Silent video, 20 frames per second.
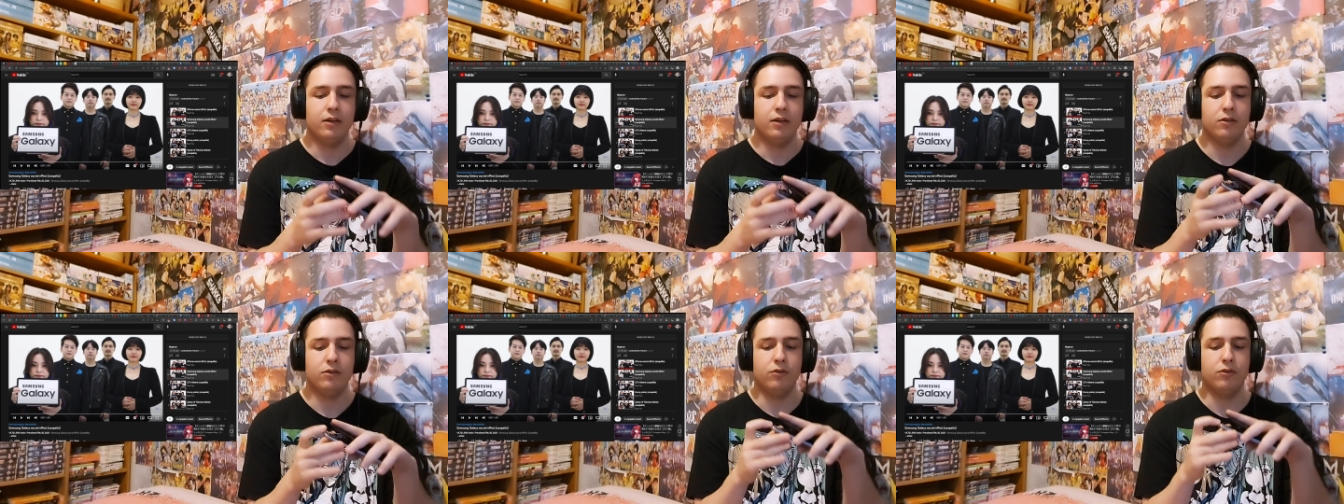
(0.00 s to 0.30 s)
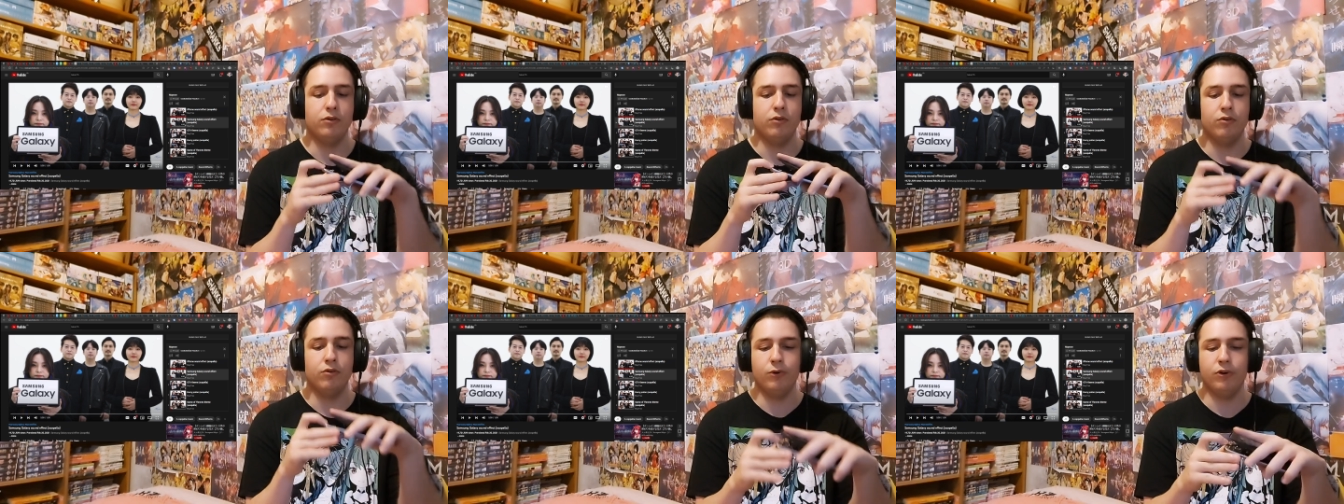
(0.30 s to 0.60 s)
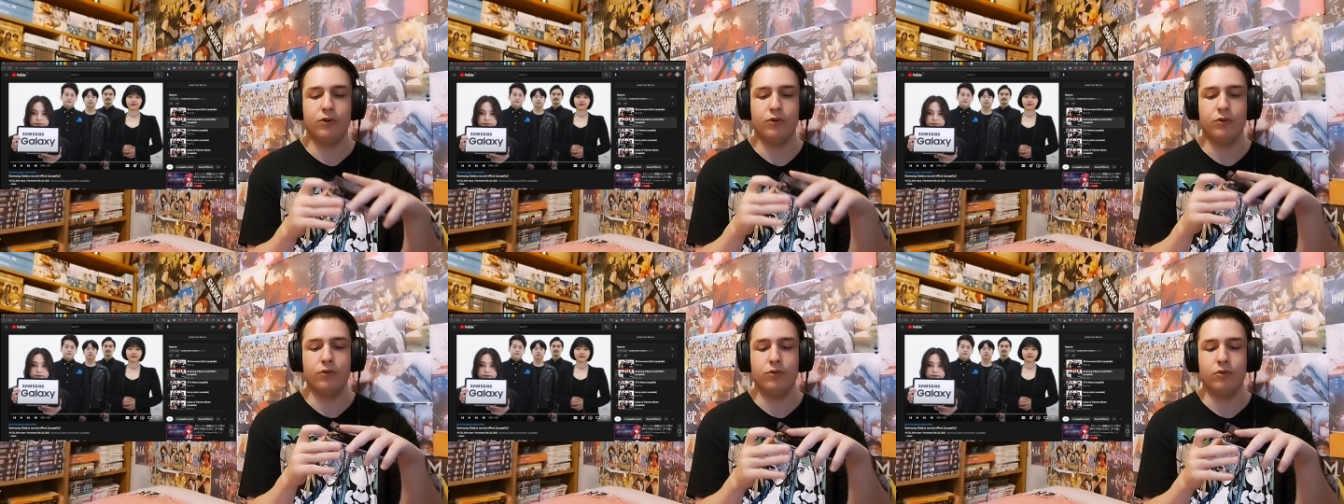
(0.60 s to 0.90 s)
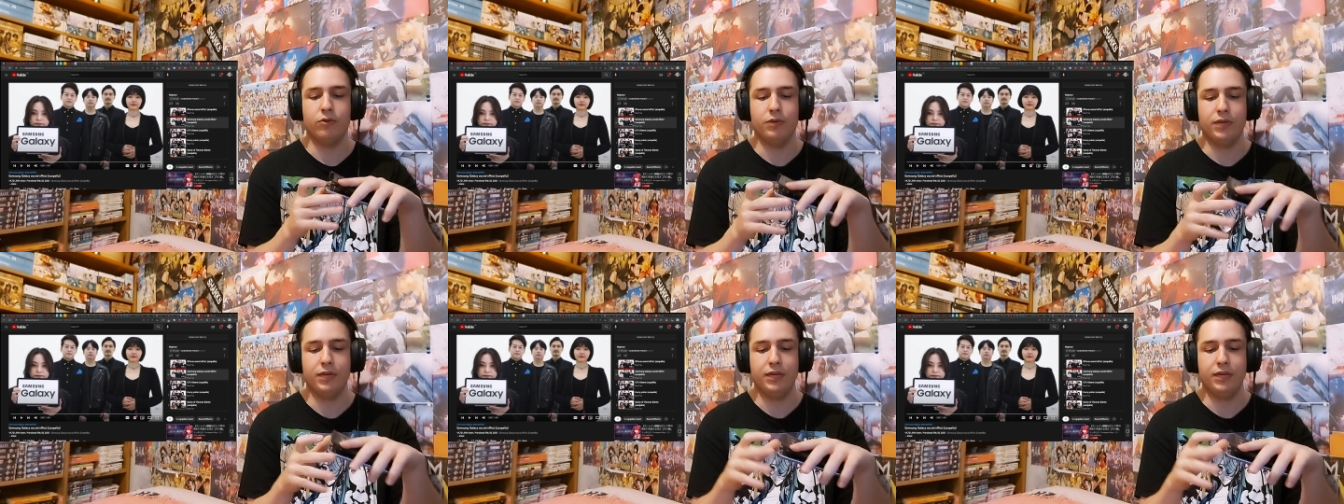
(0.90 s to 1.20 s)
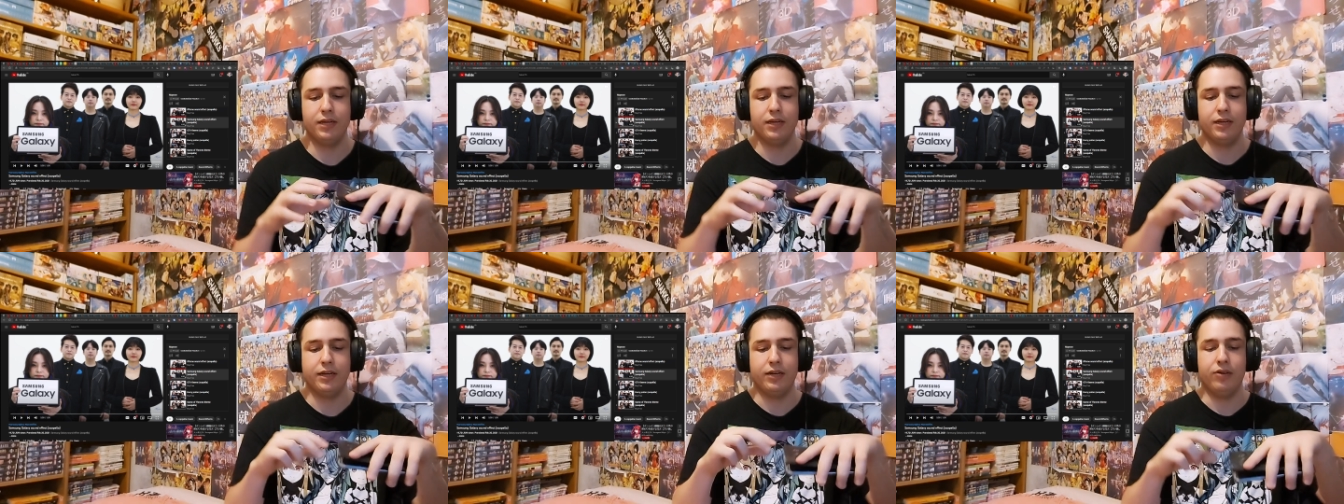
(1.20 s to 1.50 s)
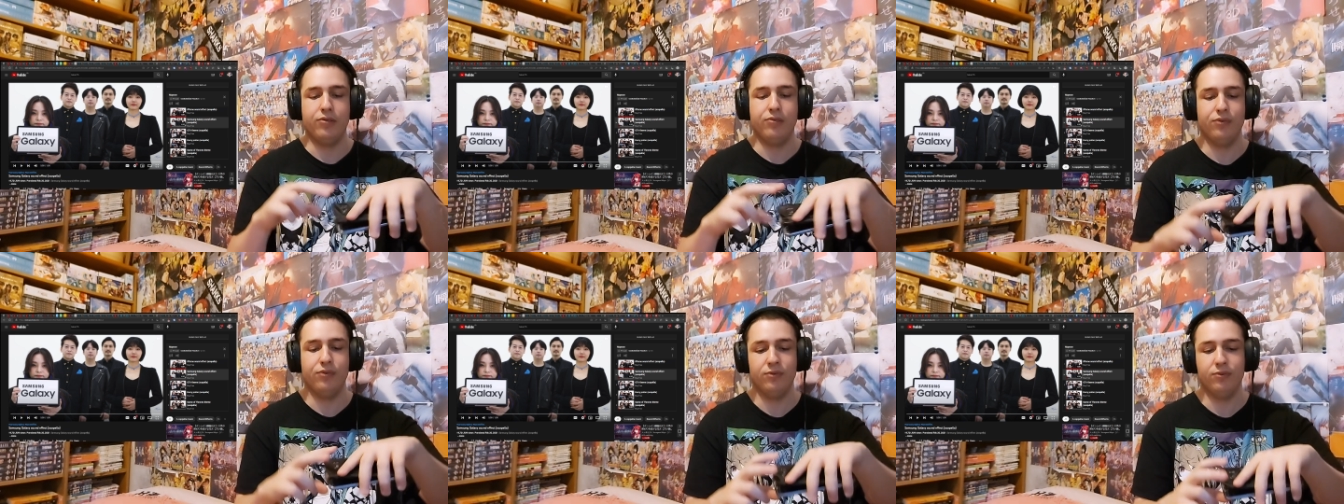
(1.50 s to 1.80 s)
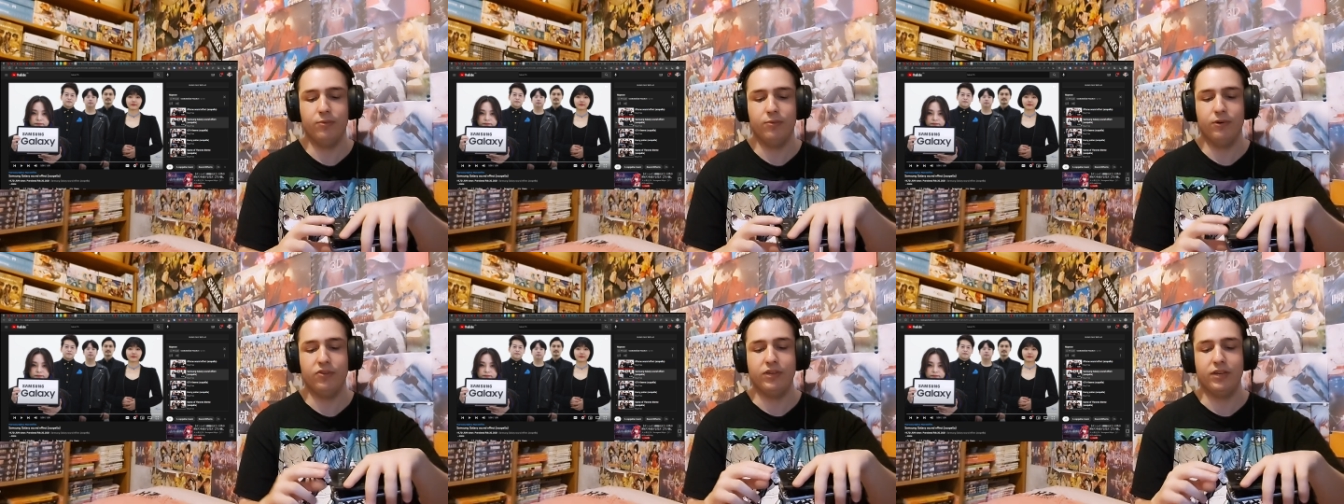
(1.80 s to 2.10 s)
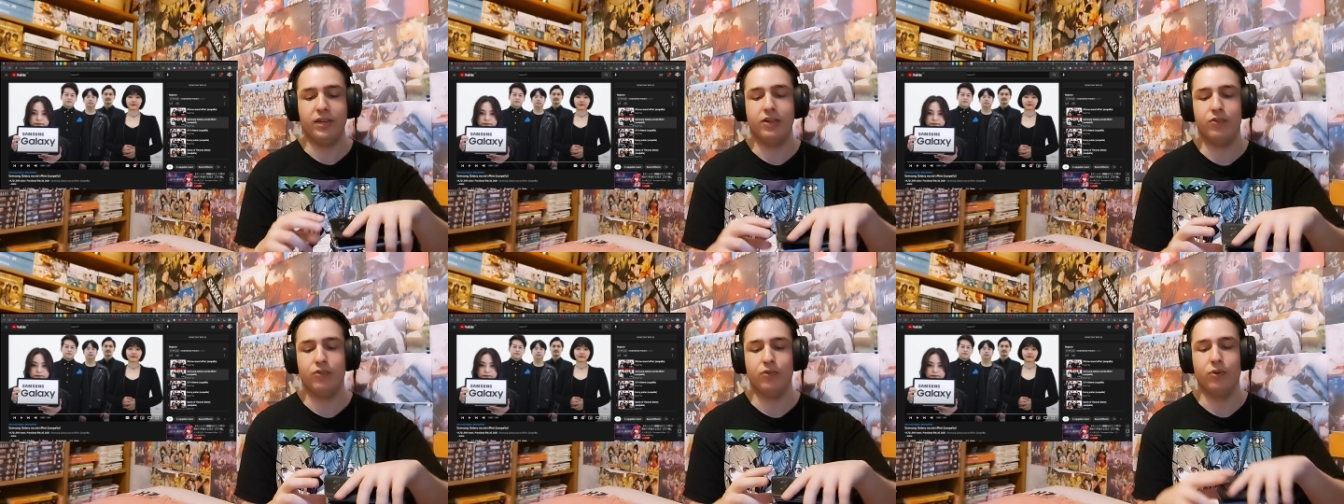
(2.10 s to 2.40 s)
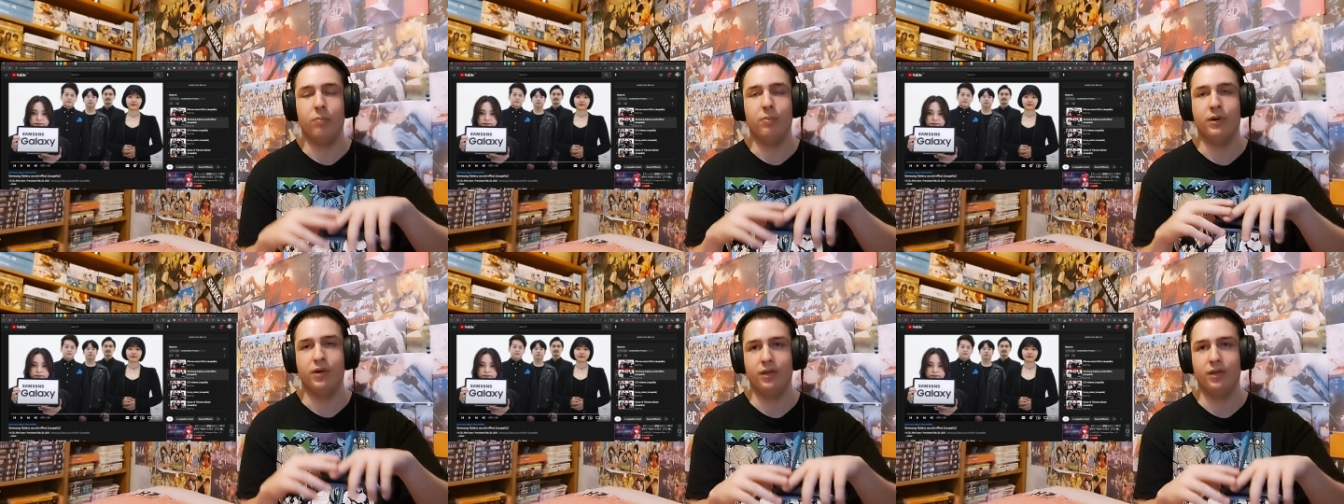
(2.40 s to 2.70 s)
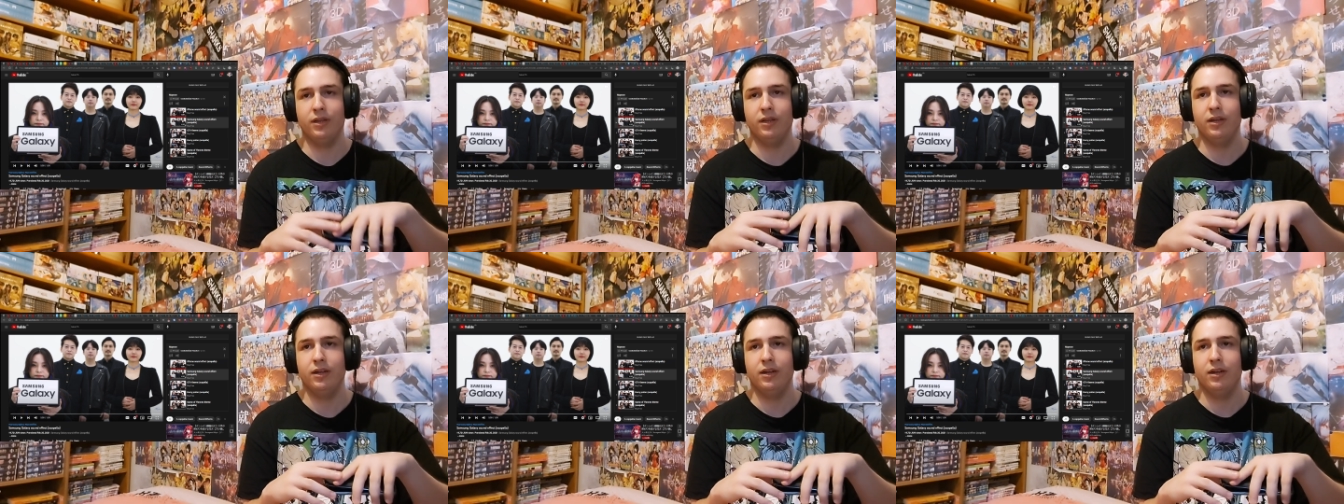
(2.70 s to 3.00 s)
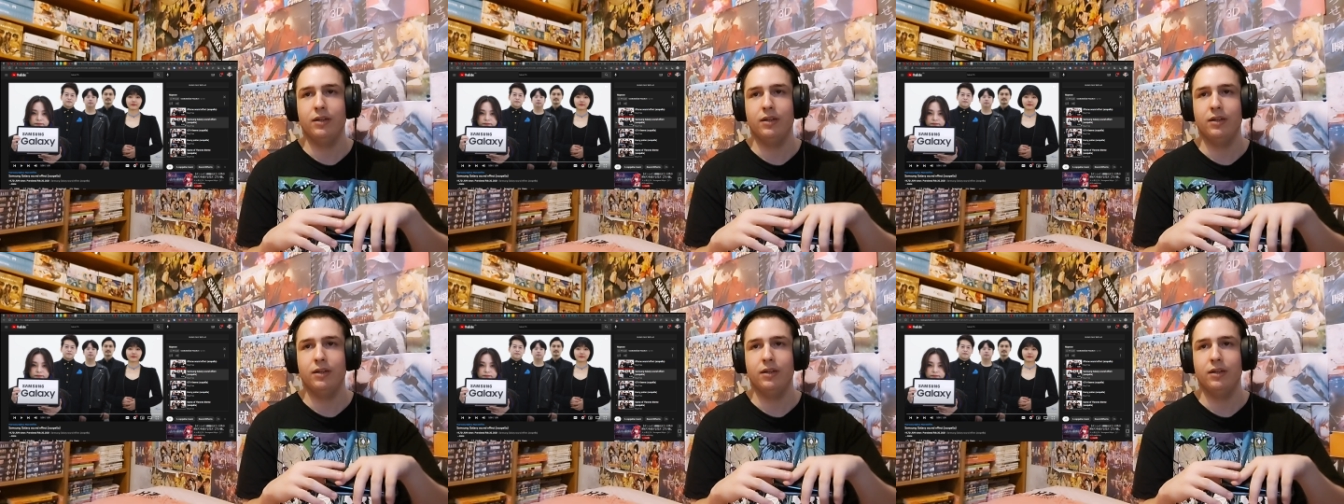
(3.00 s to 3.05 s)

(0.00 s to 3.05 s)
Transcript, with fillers: the glue was not holding, and the phone was starting to open.